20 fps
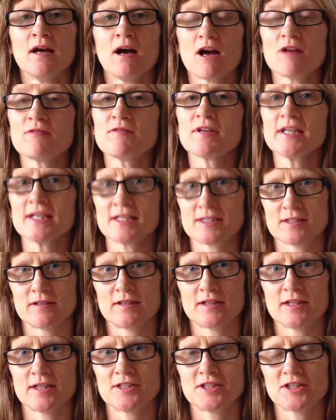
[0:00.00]
I'm really
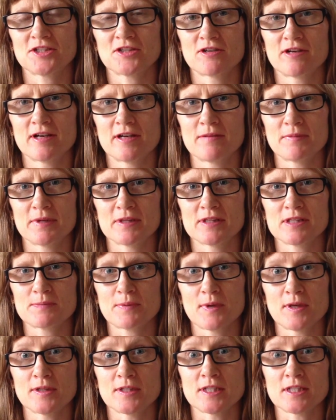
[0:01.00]
excited to try and bring this
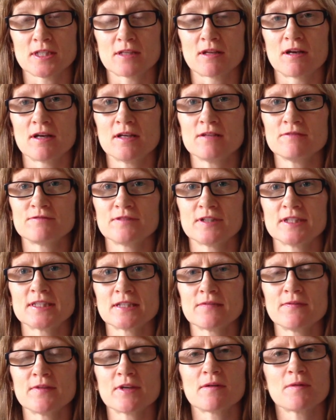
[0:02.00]
project to life. It's
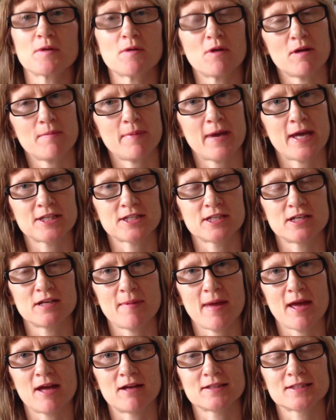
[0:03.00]
something I'm quite passionate
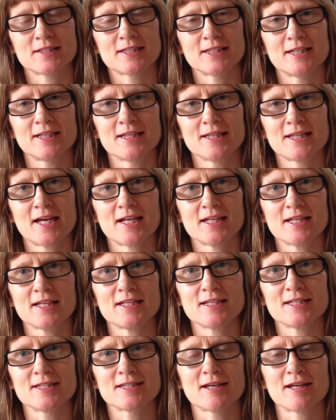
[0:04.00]
about, and that
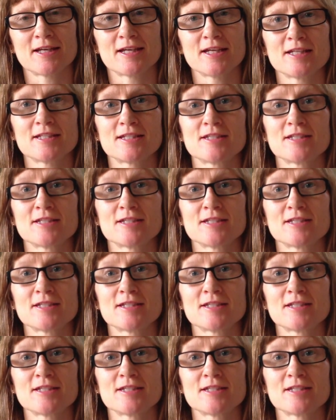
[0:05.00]
is, I guess,